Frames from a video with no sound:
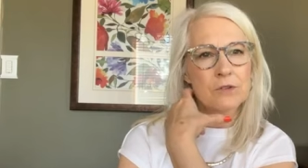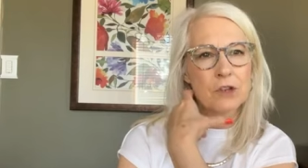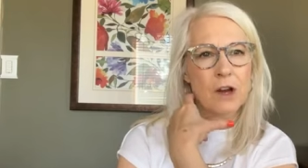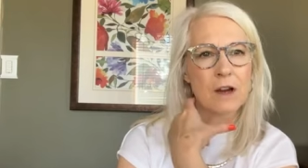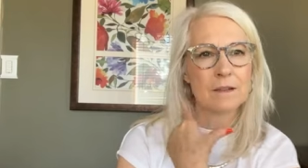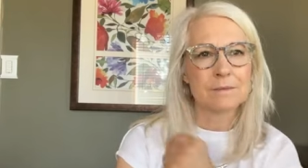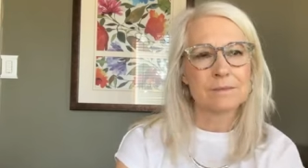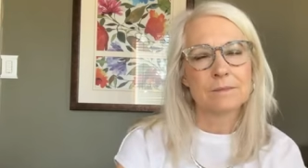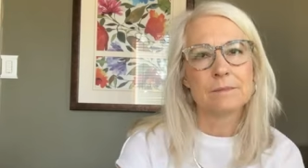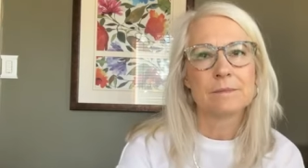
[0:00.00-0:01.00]
your jaw.
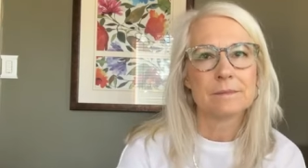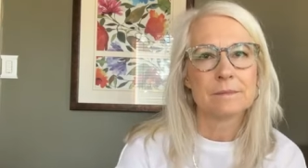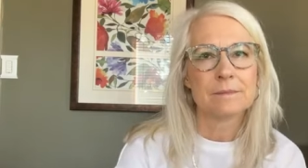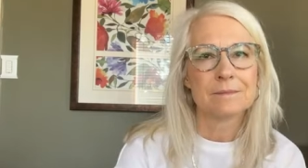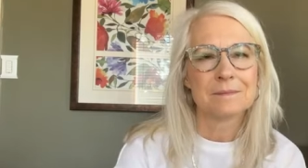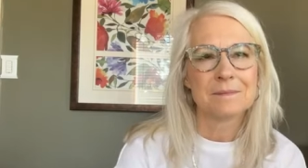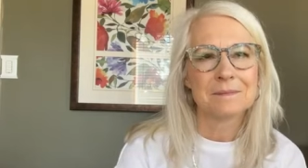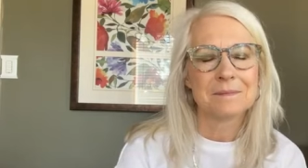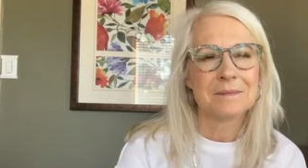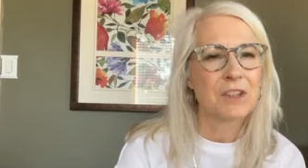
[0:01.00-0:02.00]

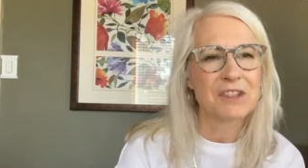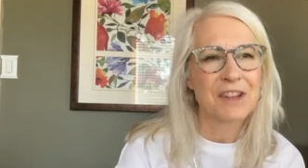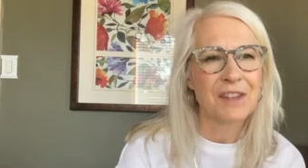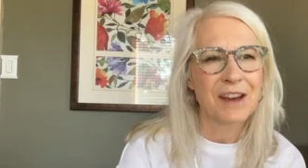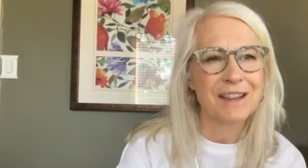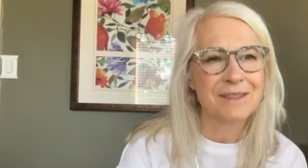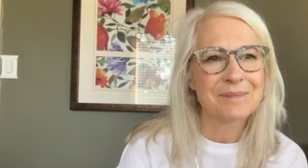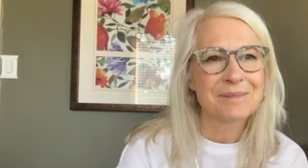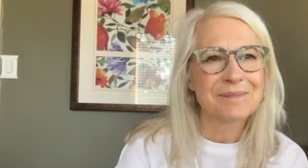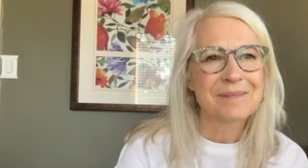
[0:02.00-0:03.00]
Just a thought.
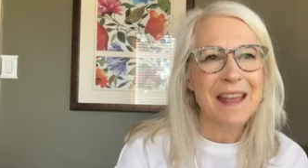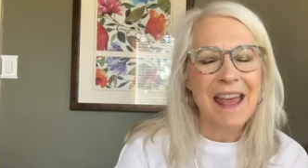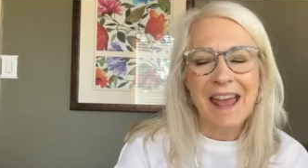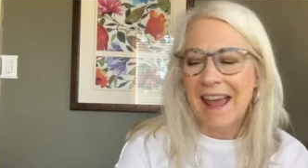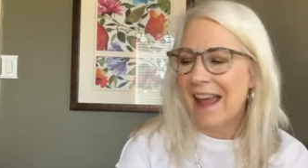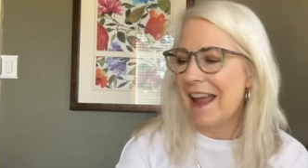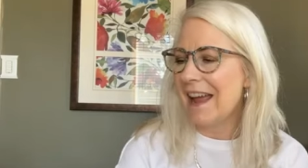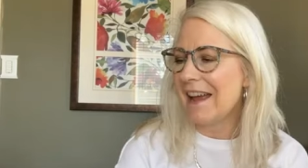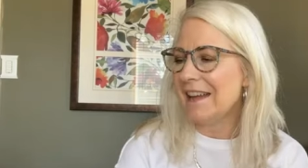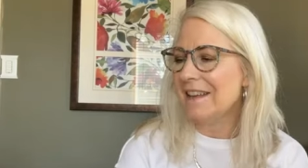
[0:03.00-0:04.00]

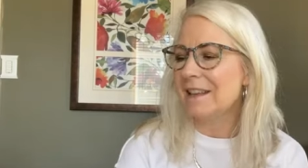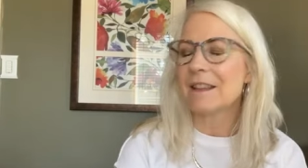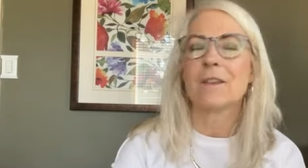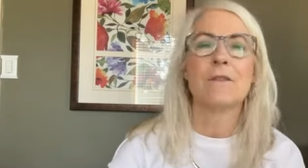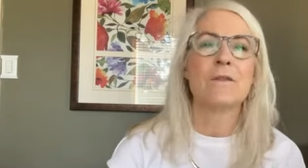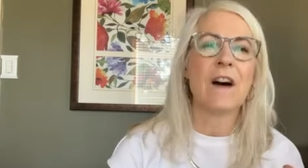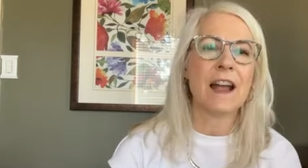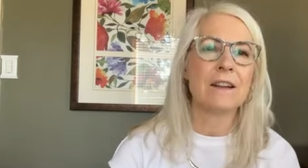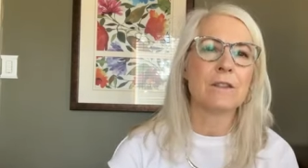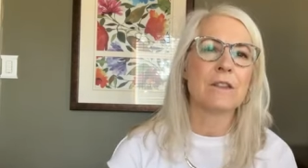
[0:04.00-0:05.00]
And the
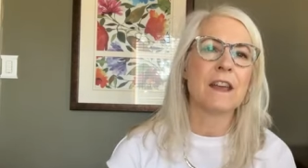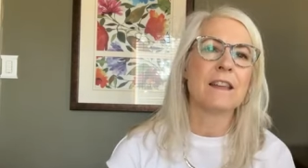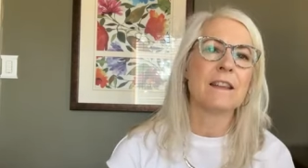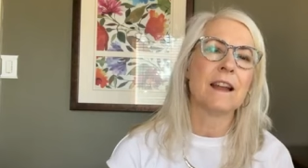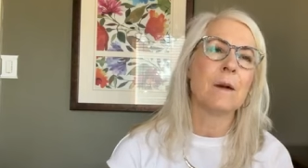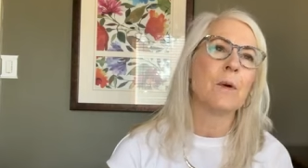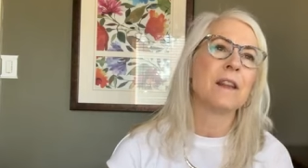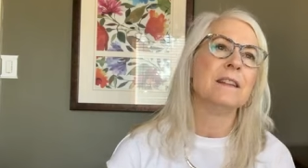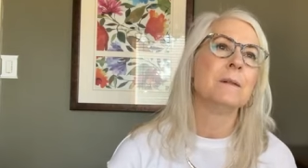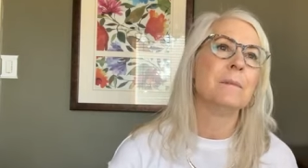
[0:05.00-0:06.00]
final thing that I
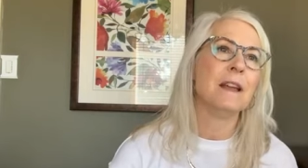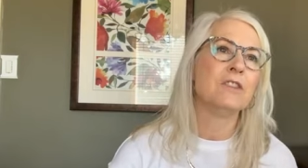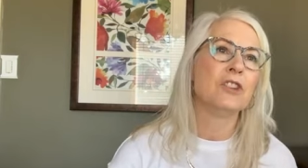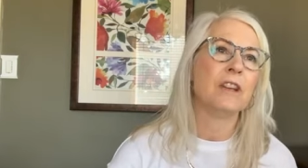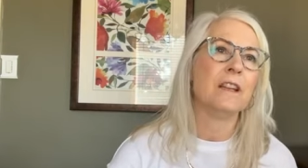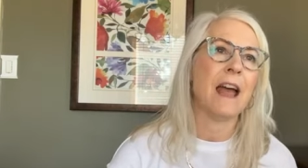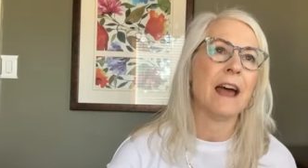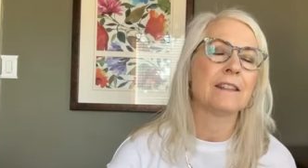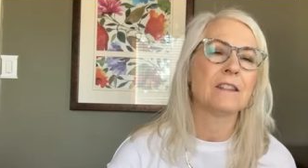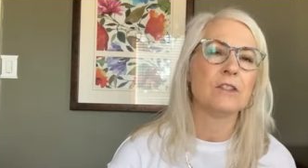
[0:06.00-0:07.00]
wanted to mention
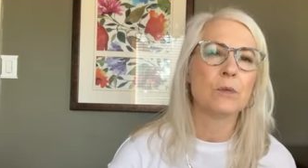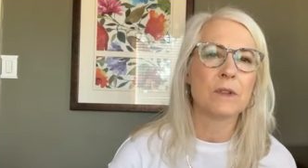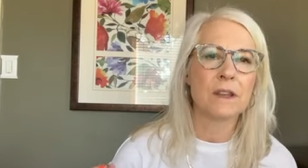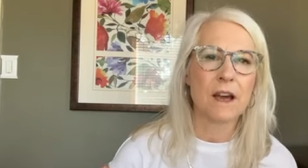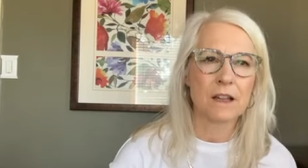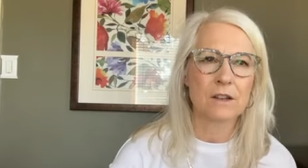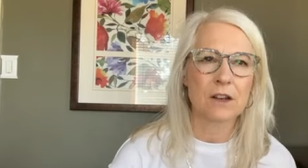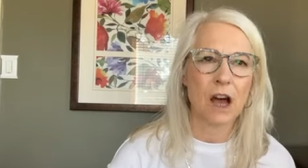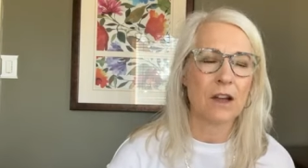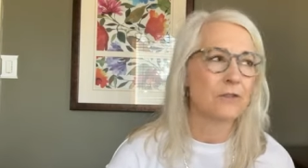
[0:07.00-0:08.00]
has to do with color
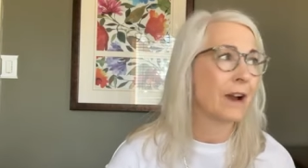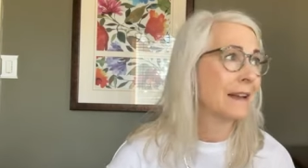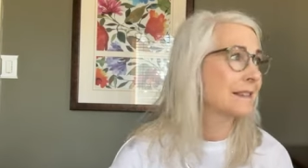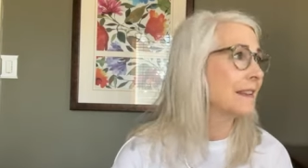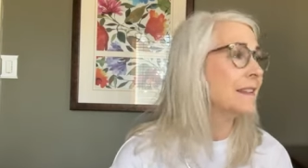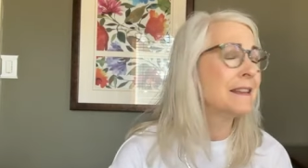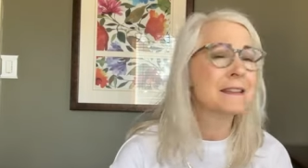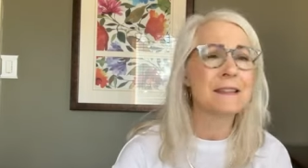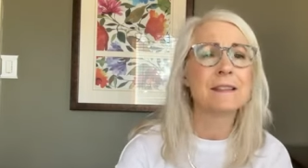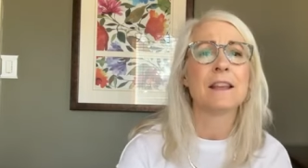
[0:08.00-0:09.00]
contrast. And
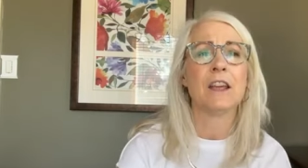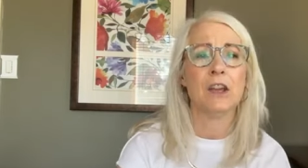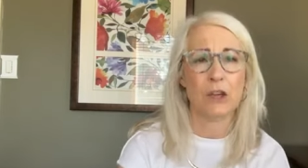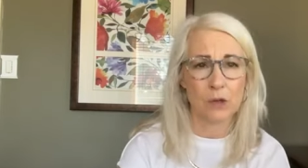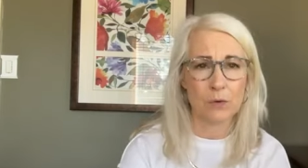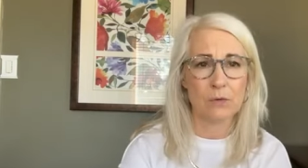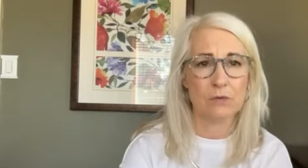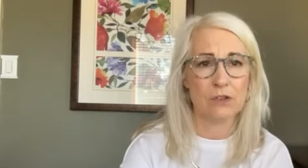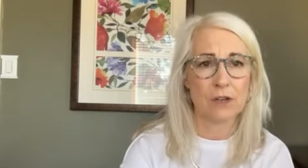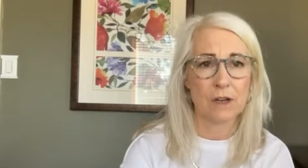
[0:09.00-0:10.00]
this is
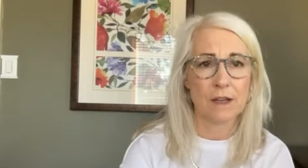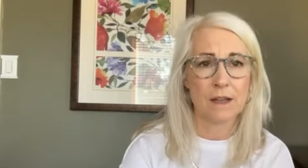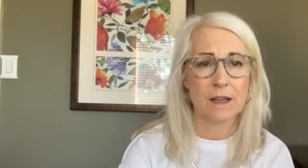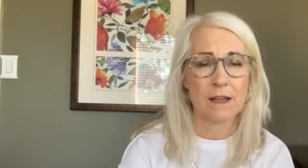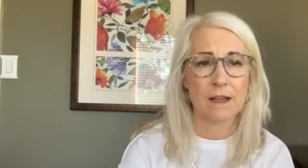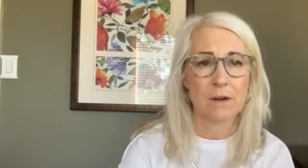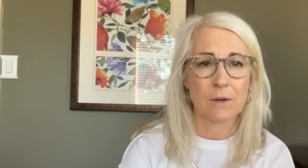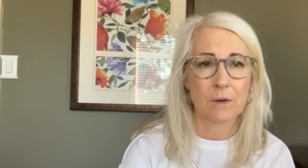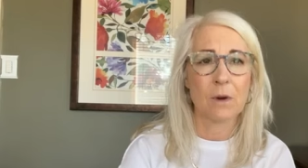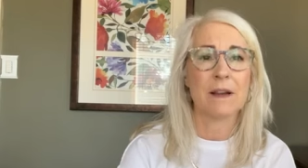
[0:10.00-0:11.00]
huge
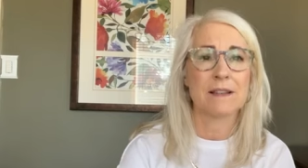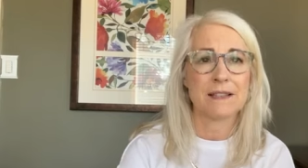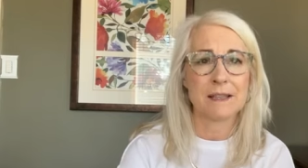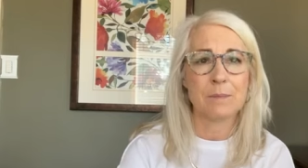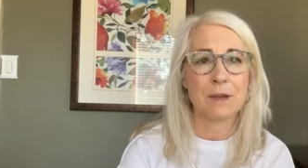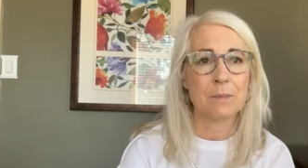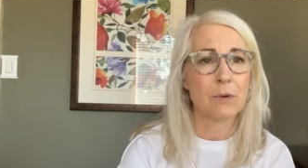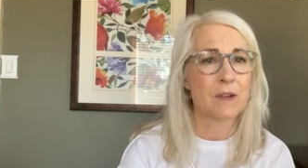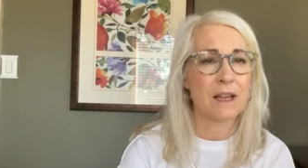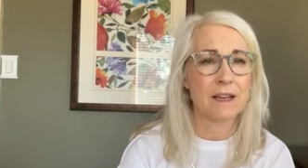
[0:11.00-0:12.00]
where I see
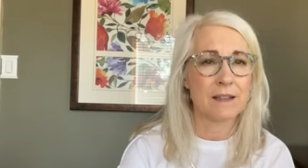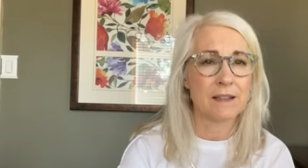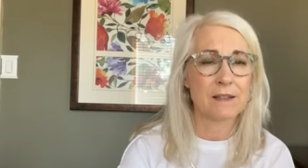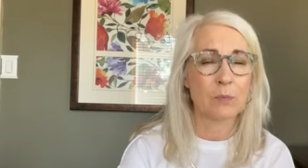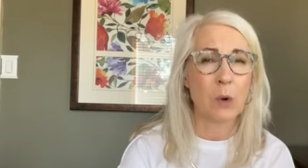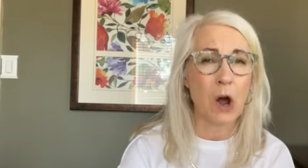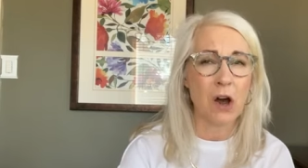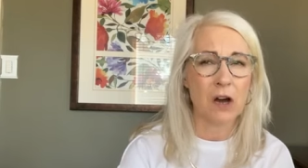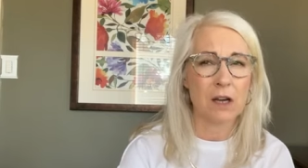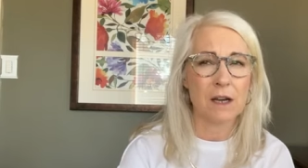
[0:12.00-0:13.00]
people getting this
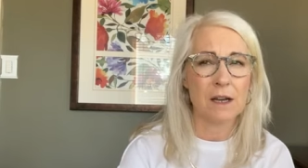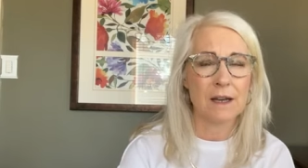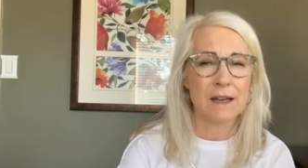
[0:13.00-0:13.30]
wrong